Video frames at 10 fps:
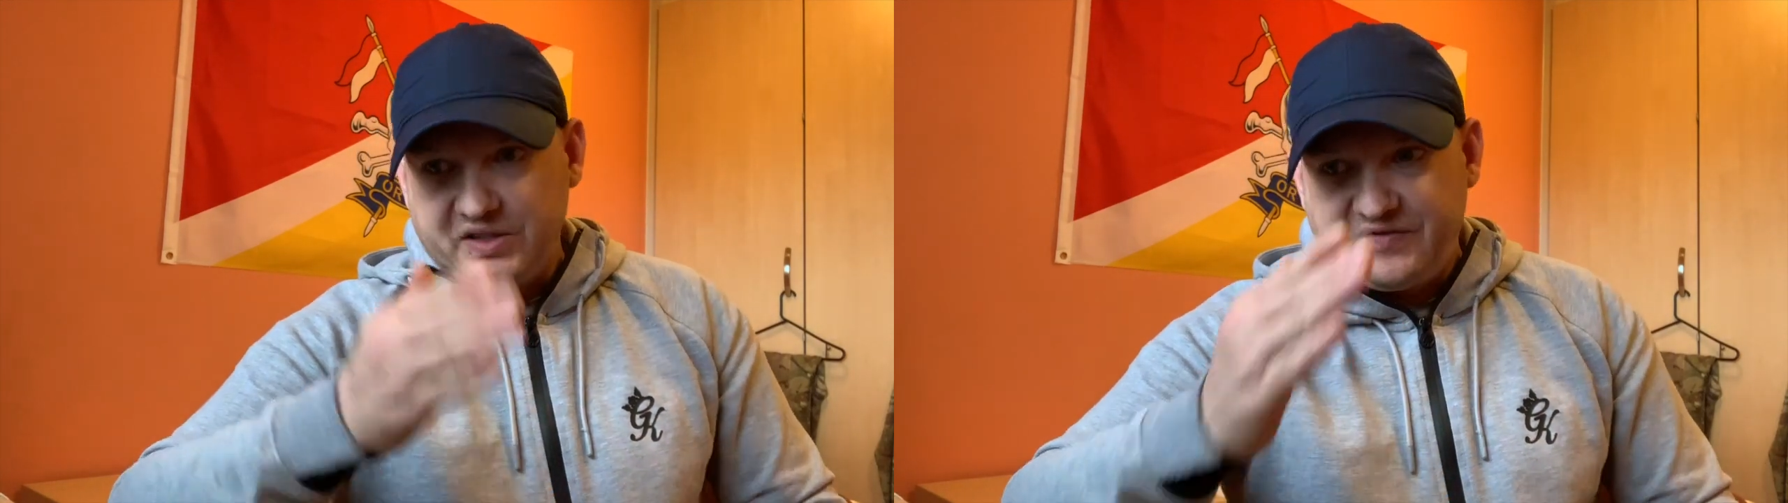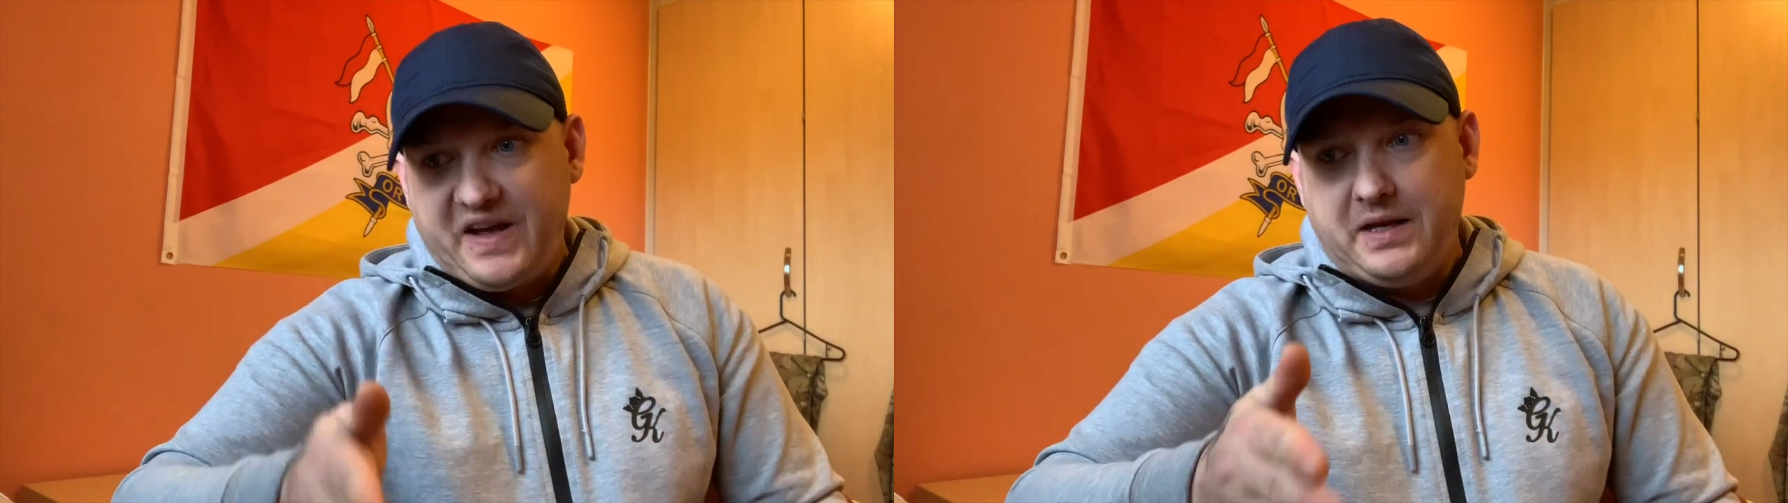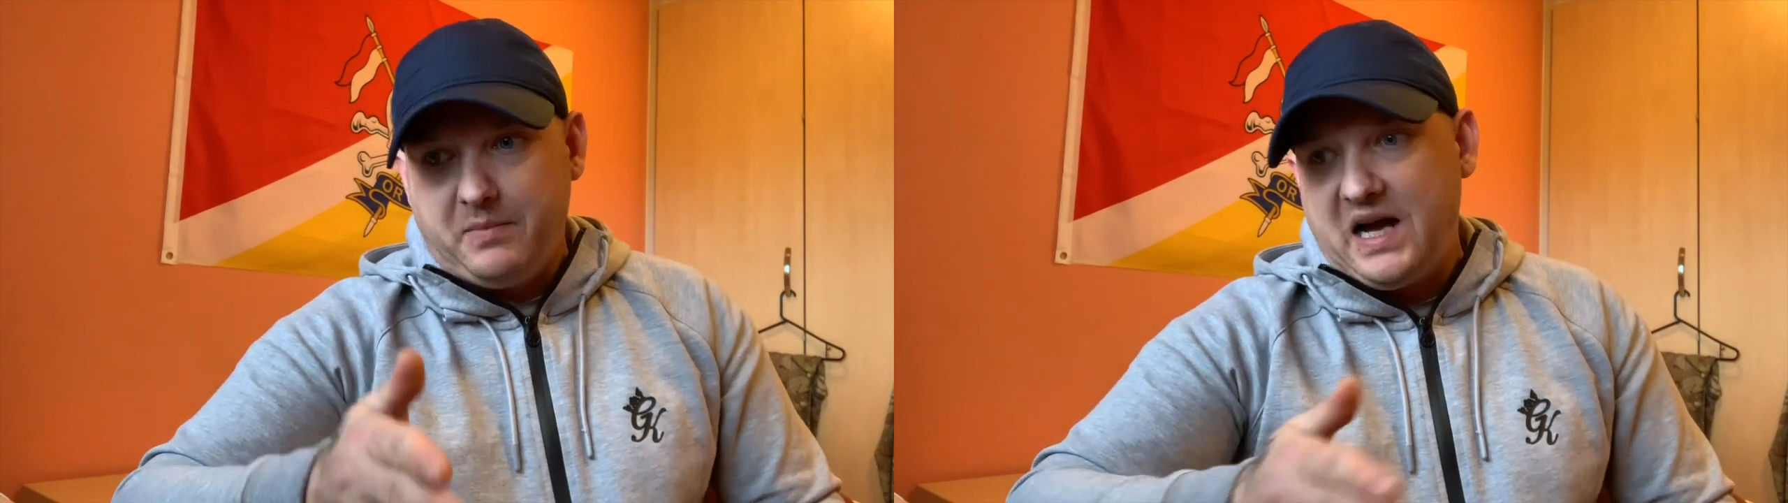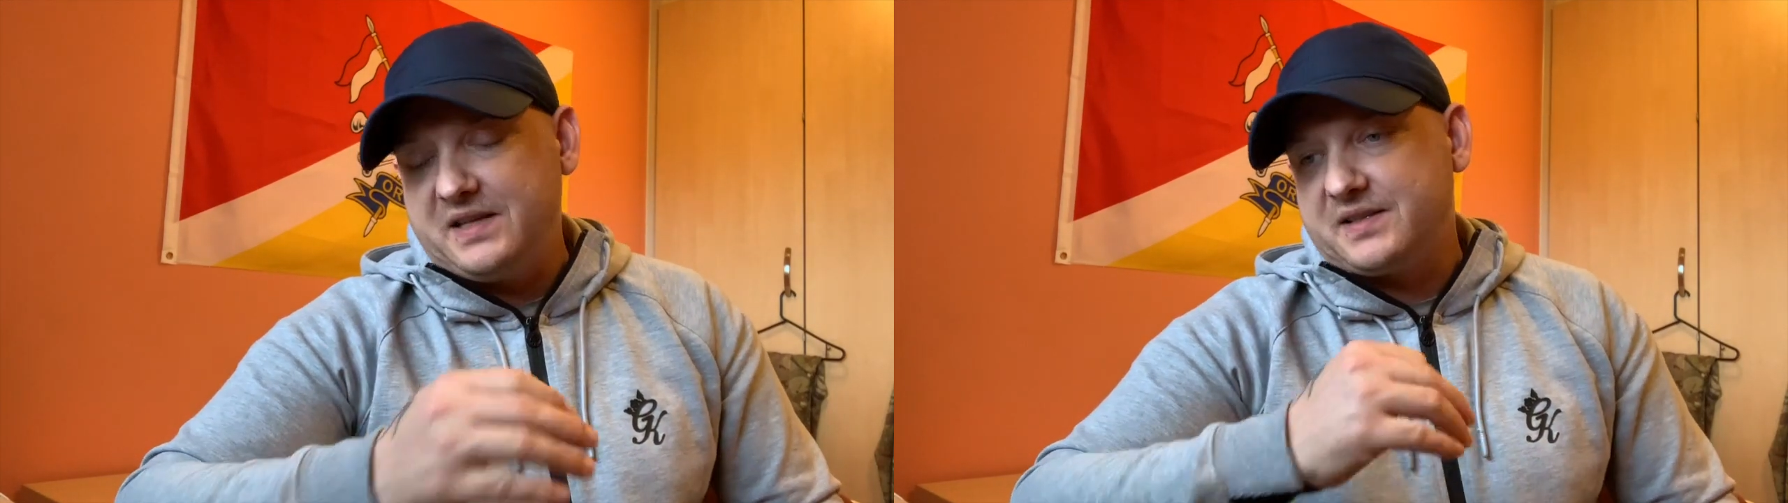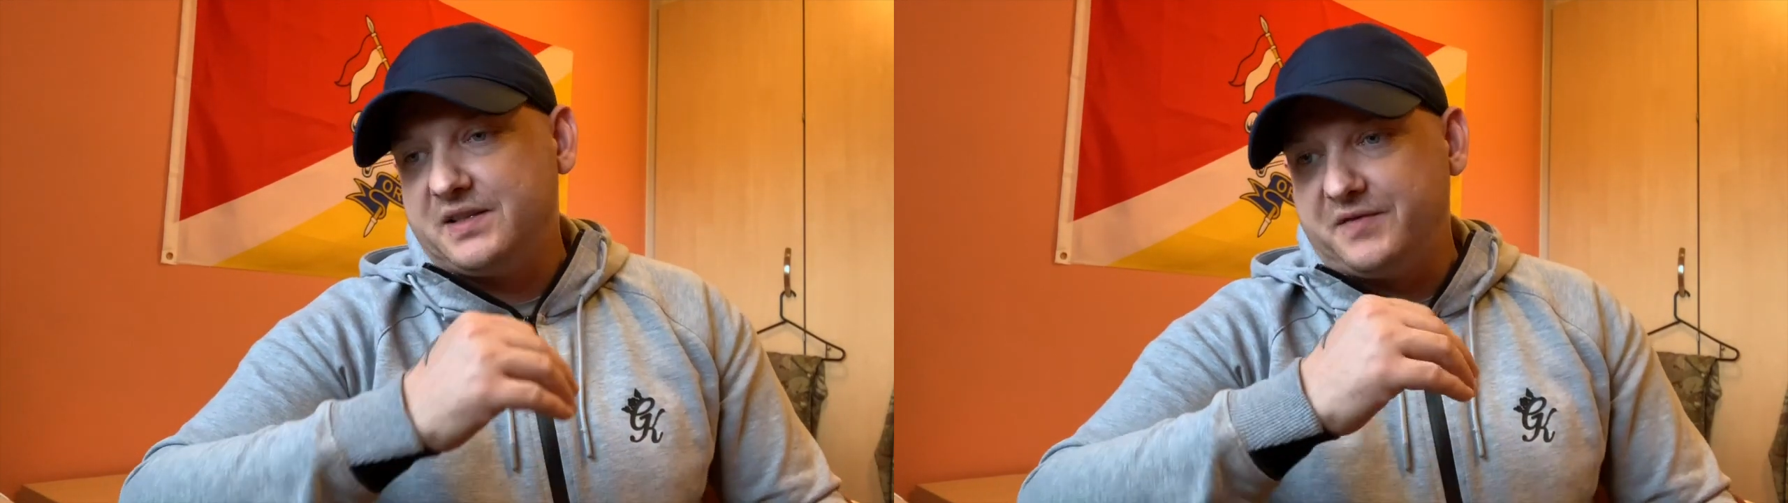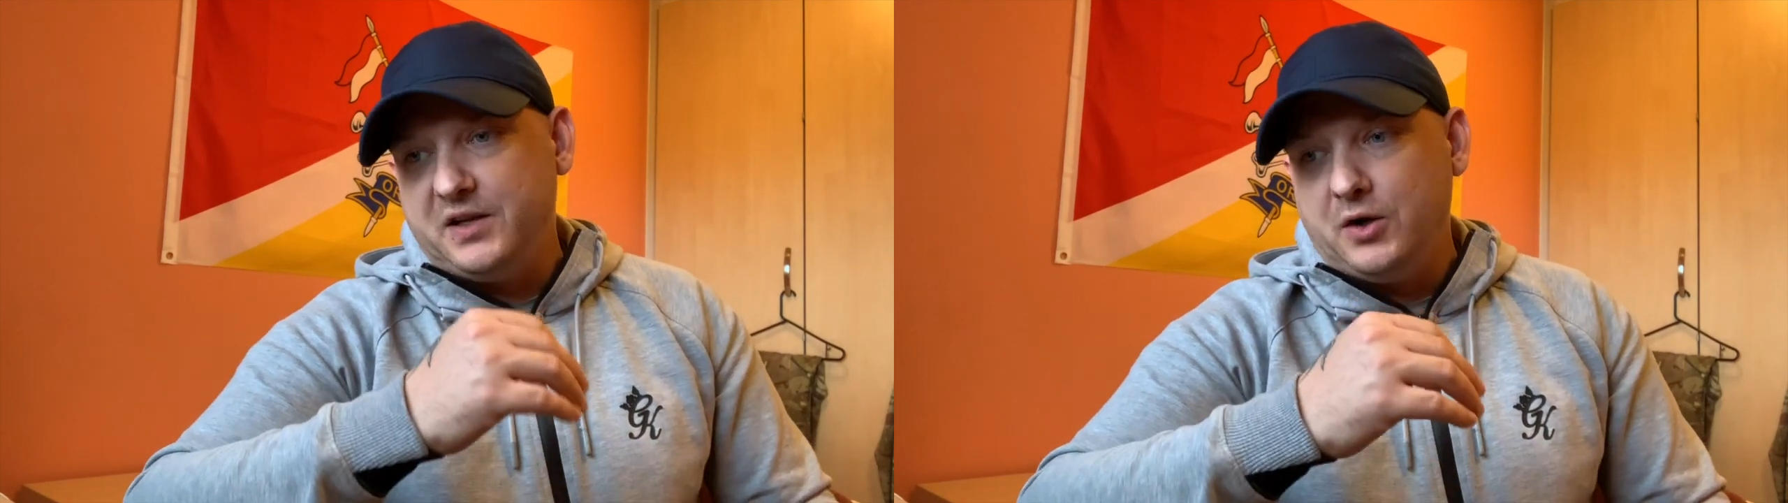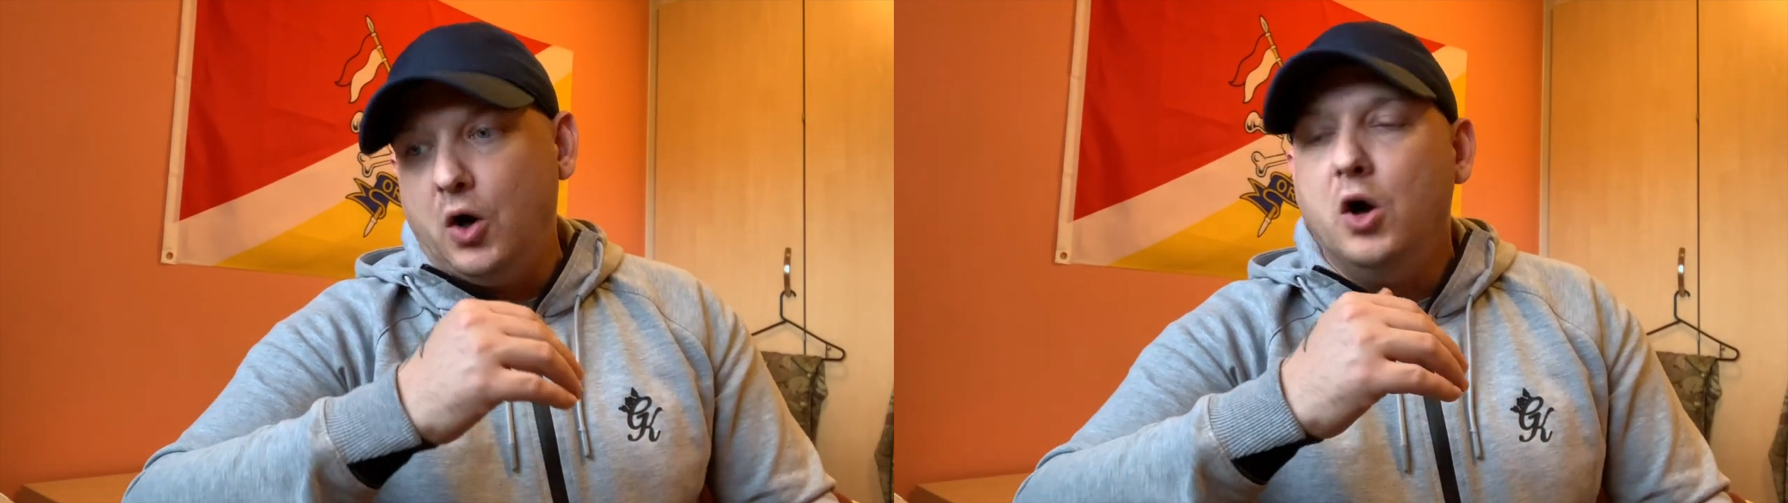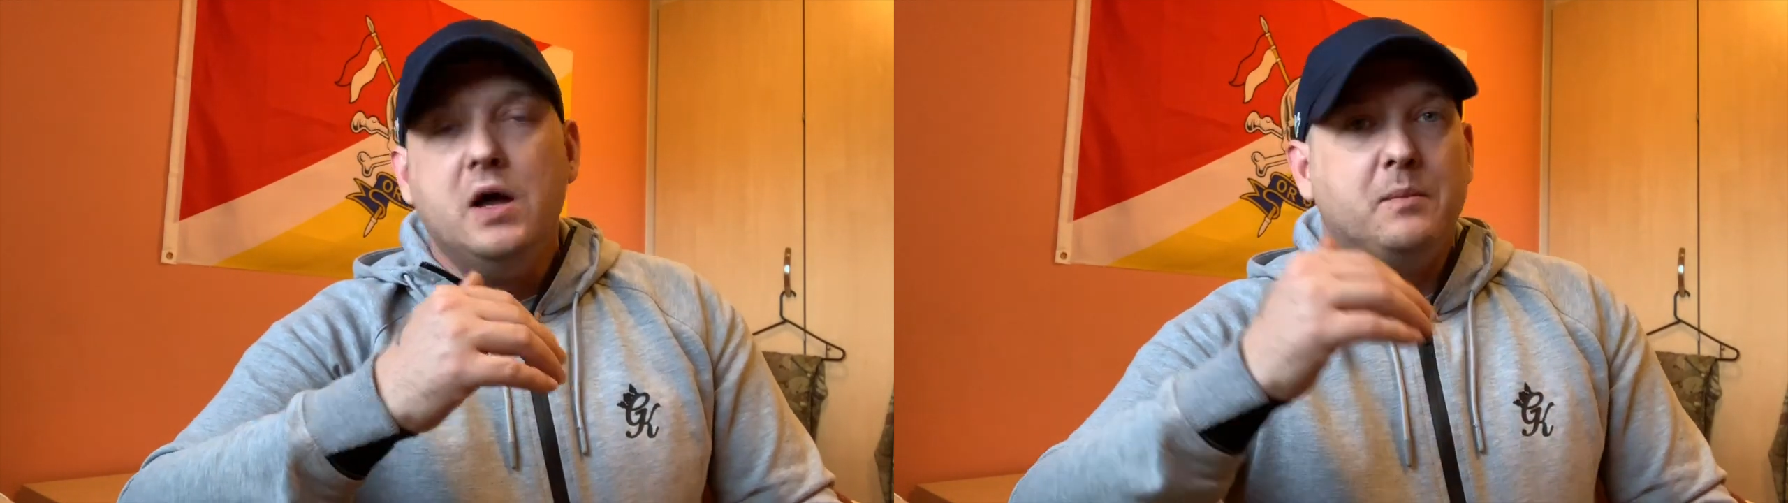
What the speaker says: it's very biased, this video.